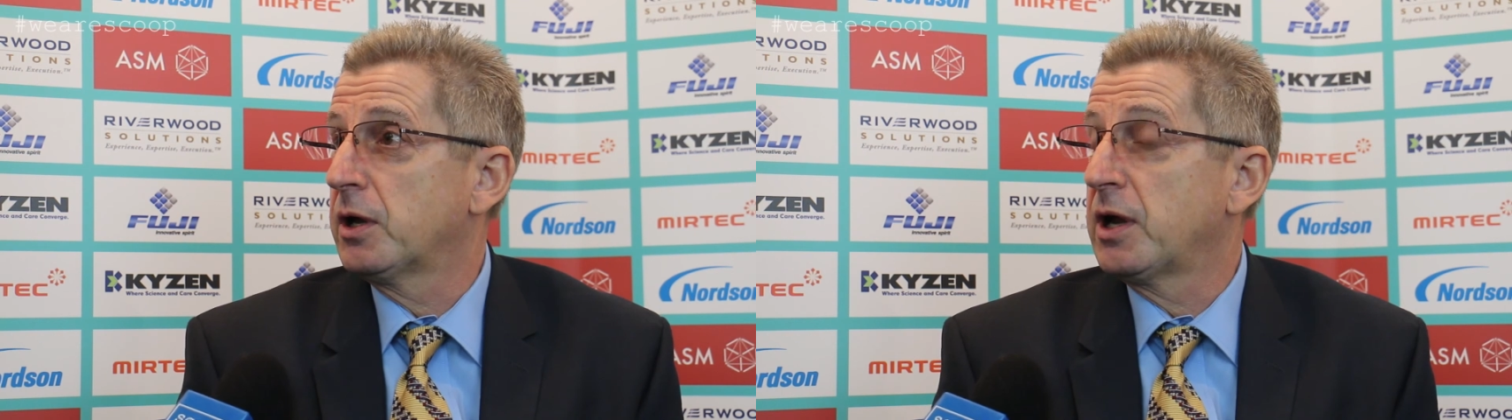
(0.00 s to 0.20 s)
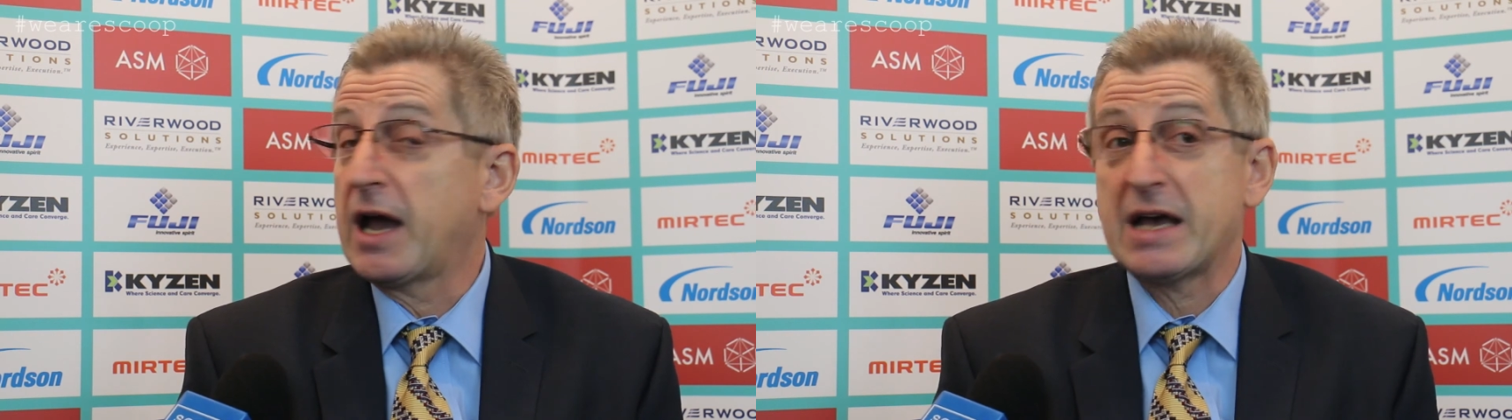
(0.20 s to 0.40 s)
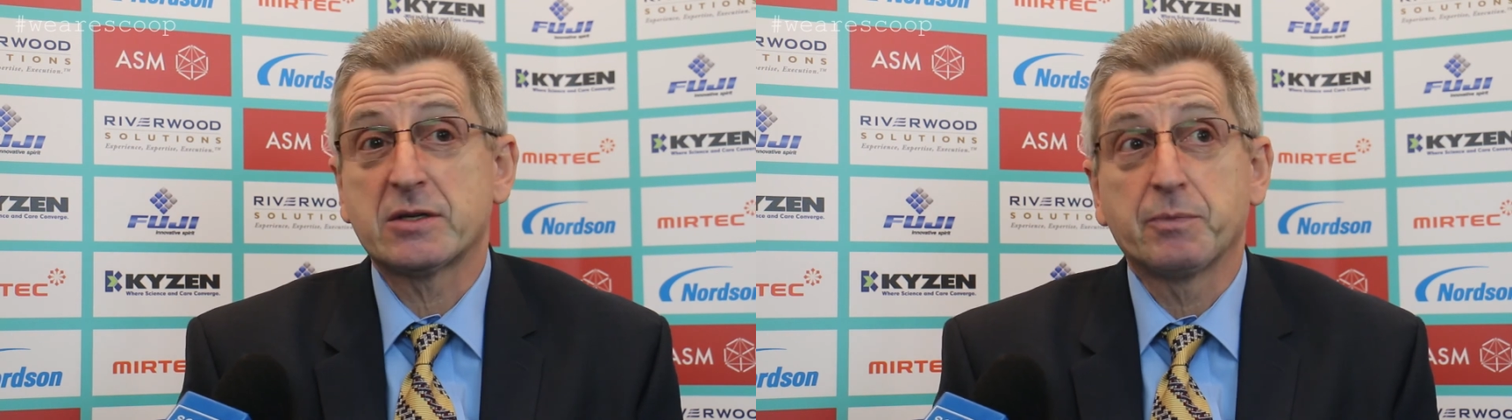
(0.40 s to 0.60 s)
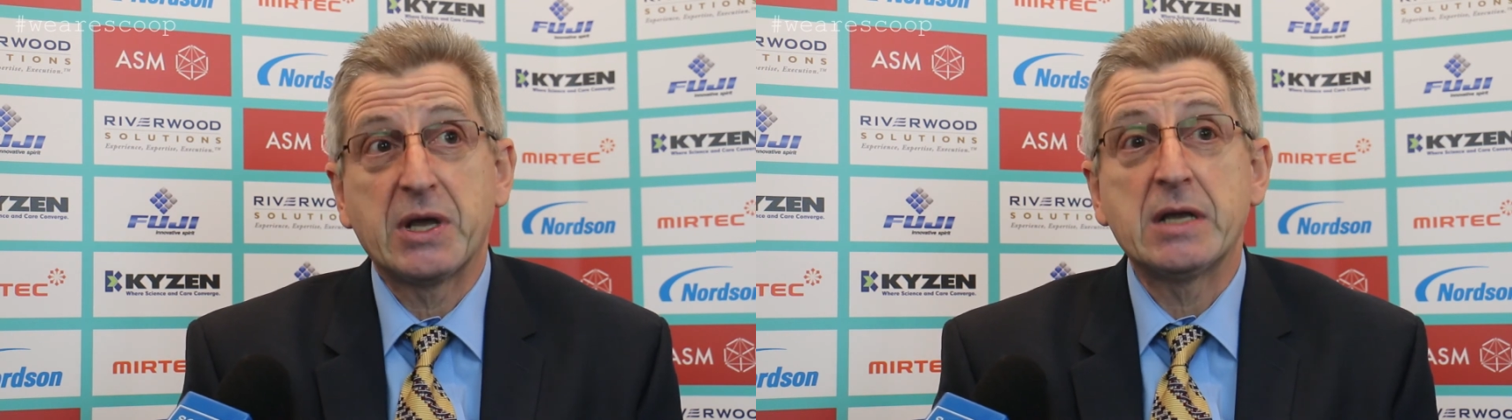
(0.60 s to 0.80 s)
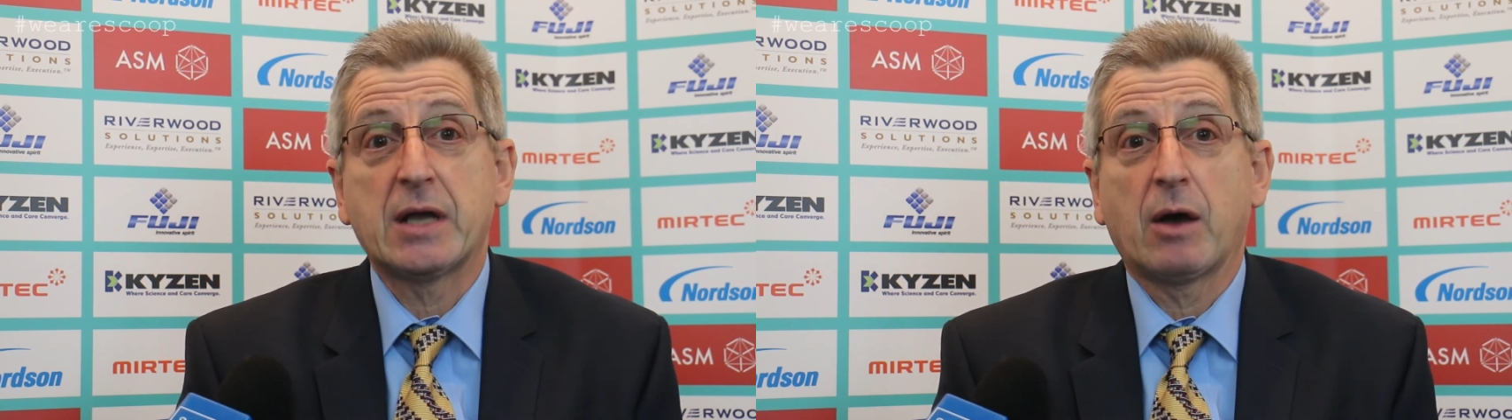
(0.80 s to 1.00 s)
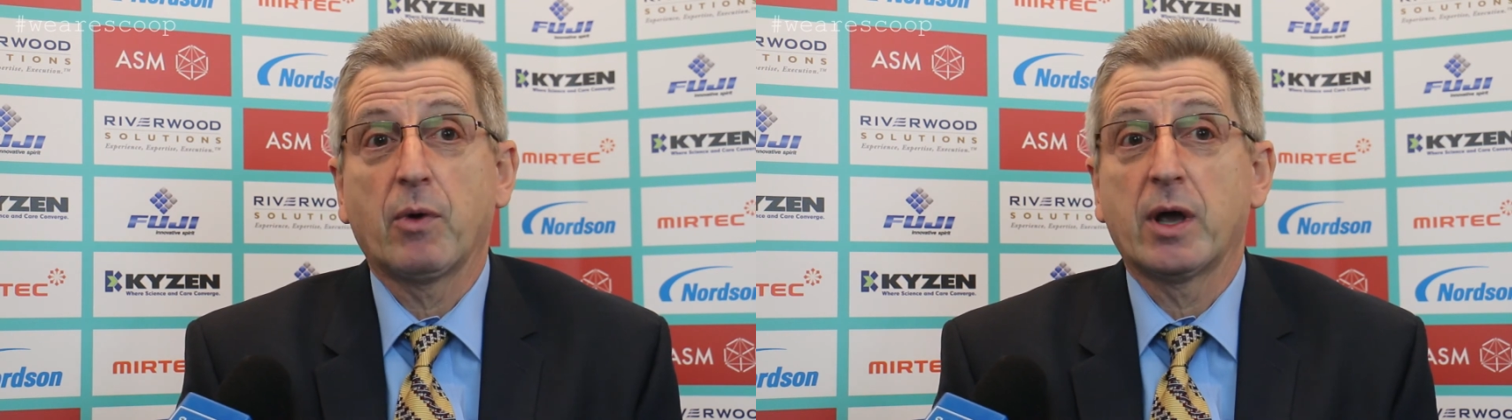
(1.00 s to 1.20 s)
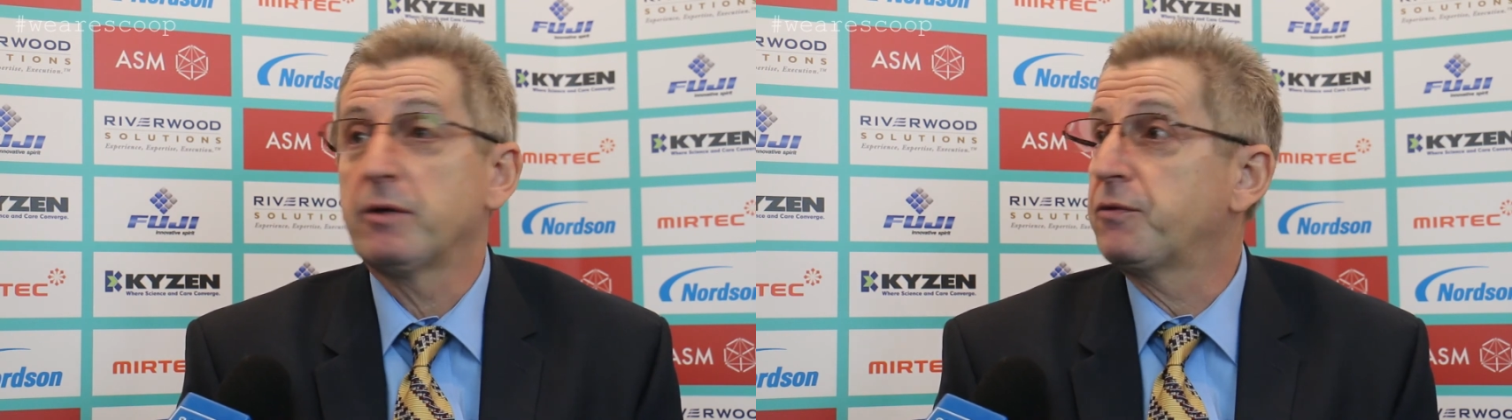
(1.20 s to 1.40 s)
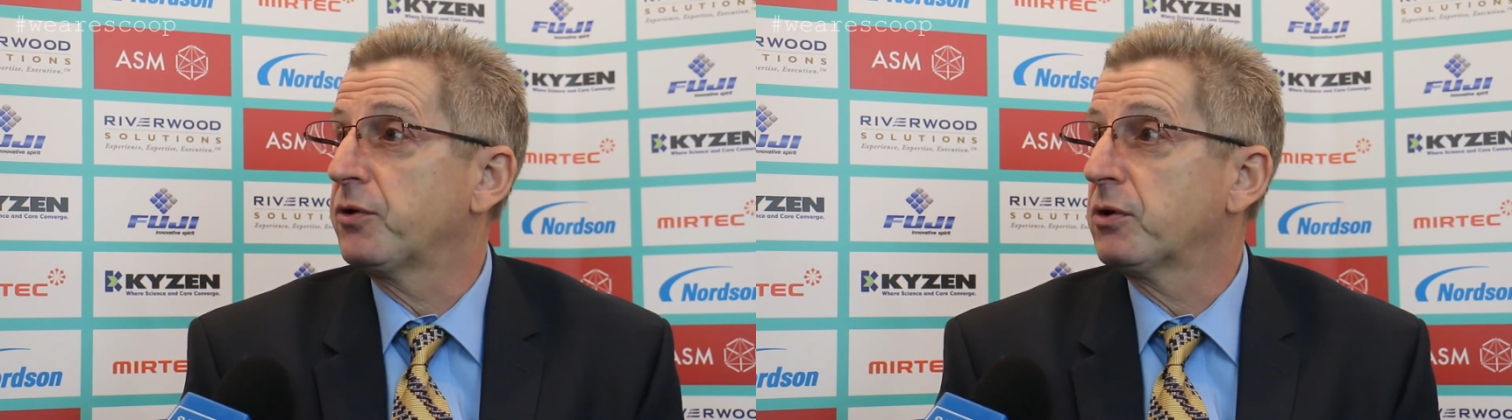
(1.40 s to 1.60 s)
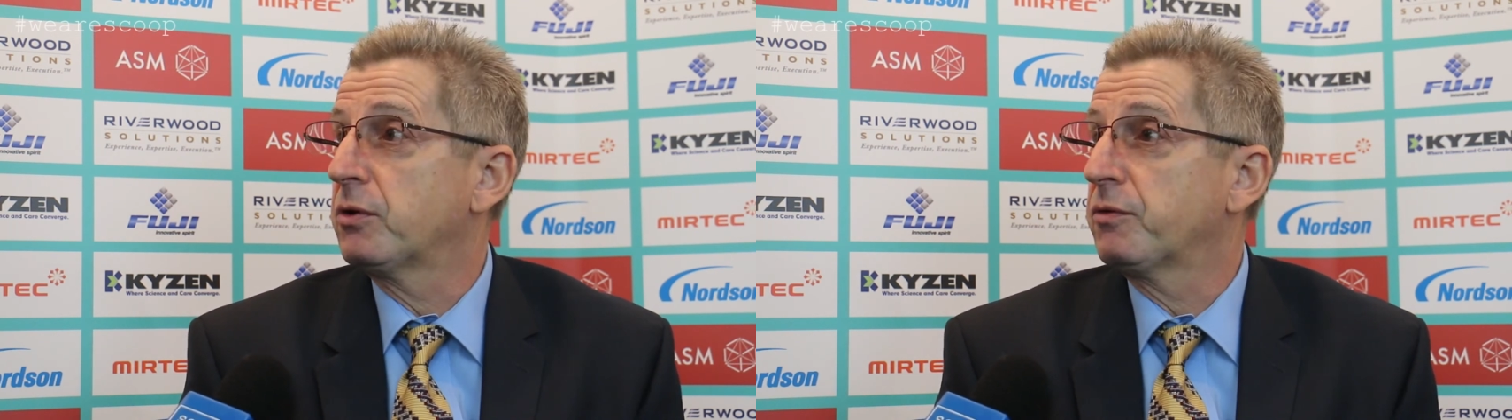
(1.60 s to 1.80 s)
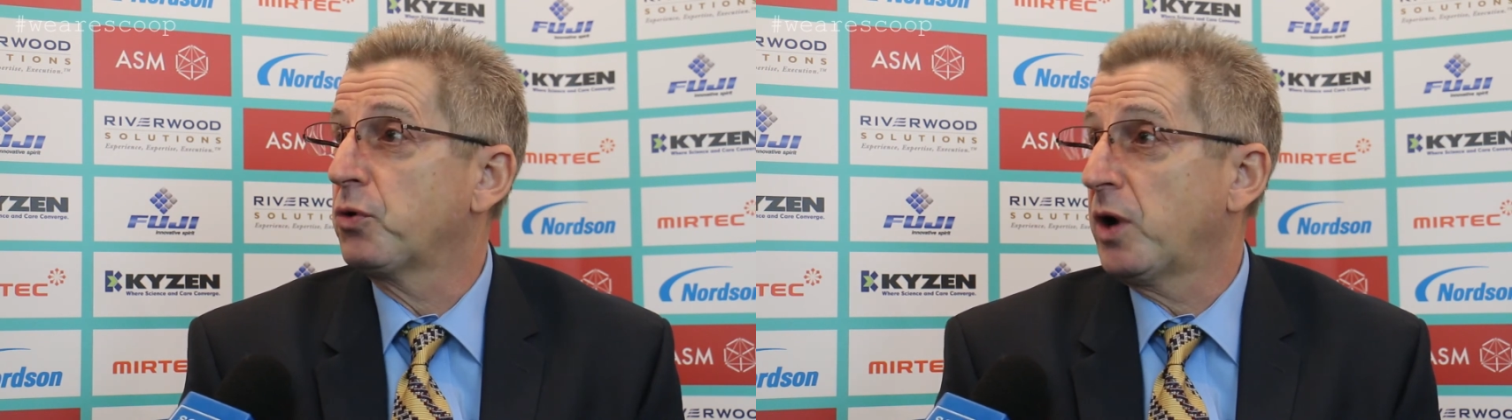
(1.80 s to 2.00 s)
and it hasn't been that way
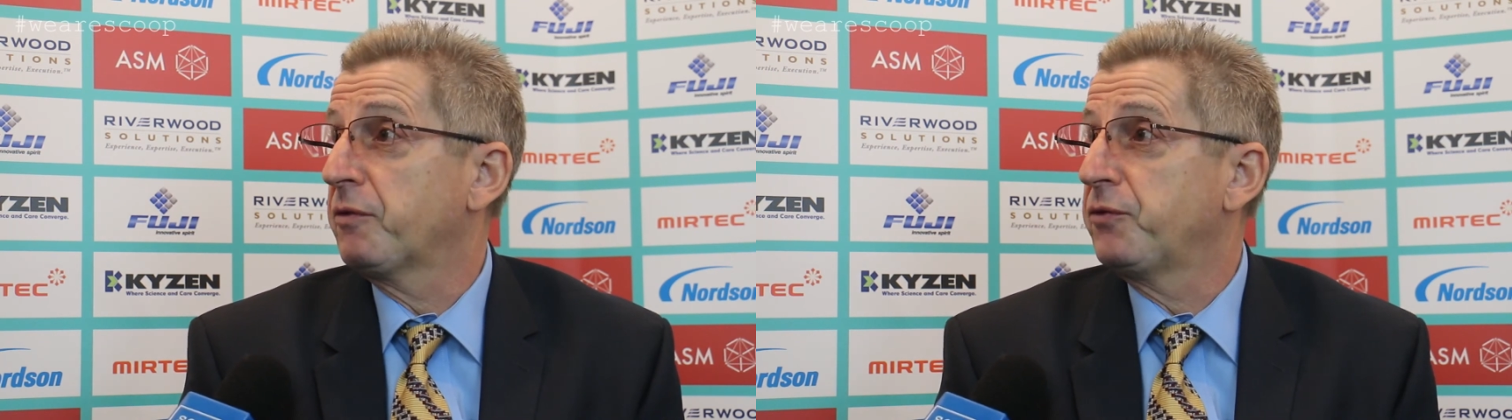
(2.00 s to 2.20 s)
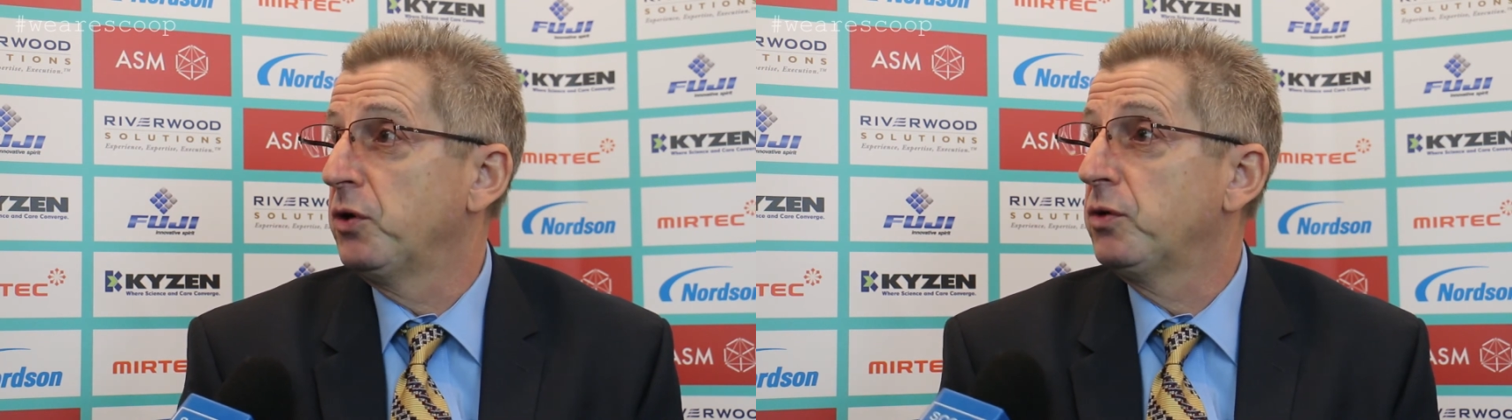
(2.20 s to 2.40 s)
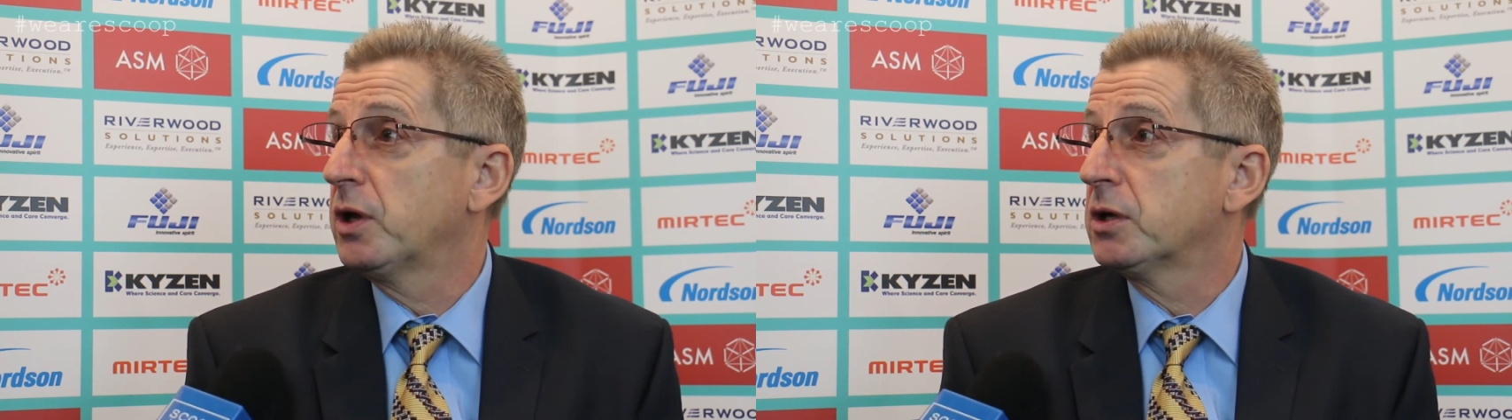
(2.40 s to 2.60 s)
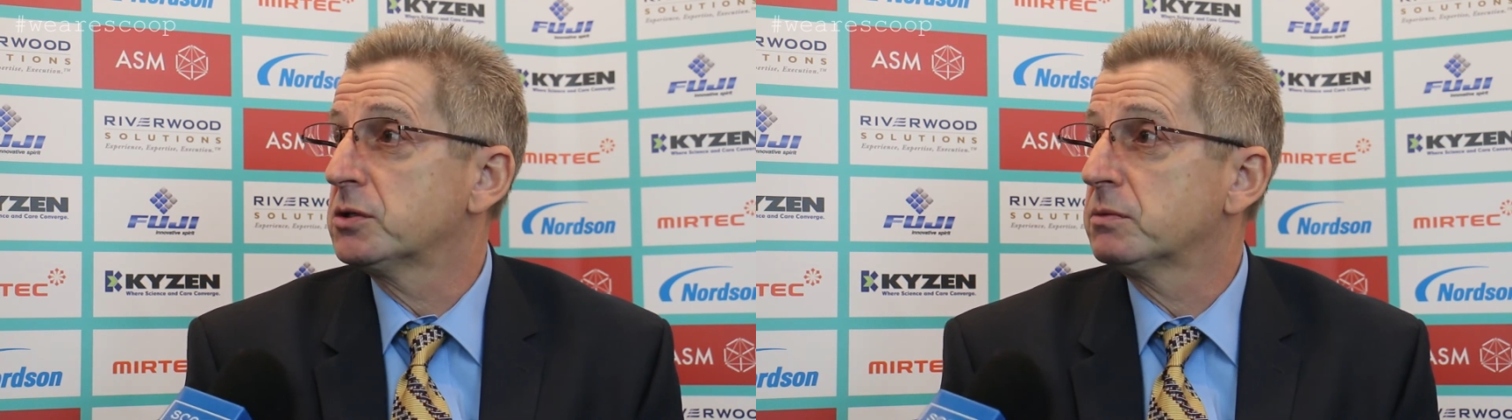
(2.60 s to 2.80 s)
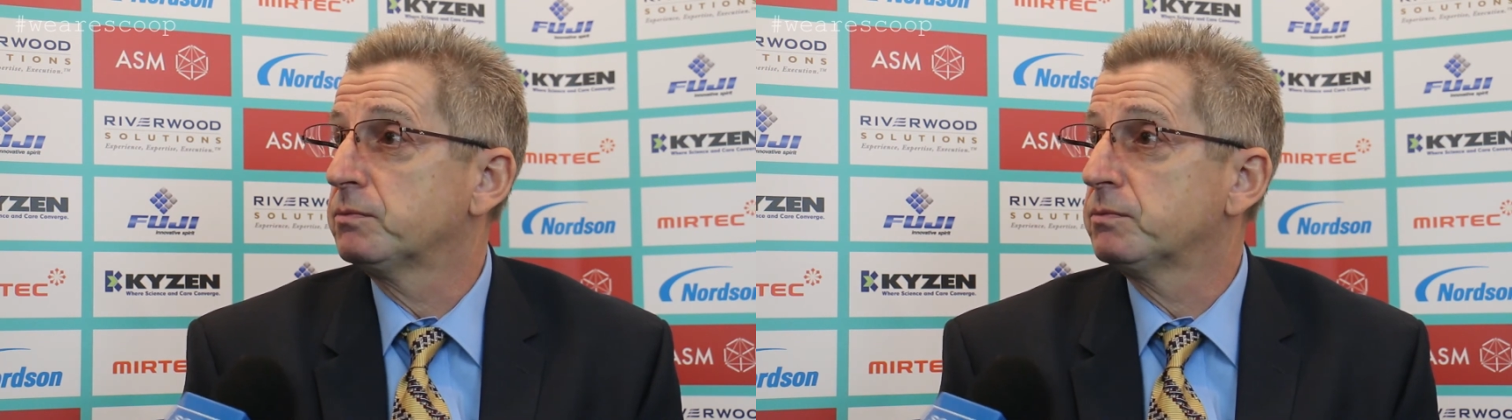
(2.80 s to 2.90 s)
for quite a few years.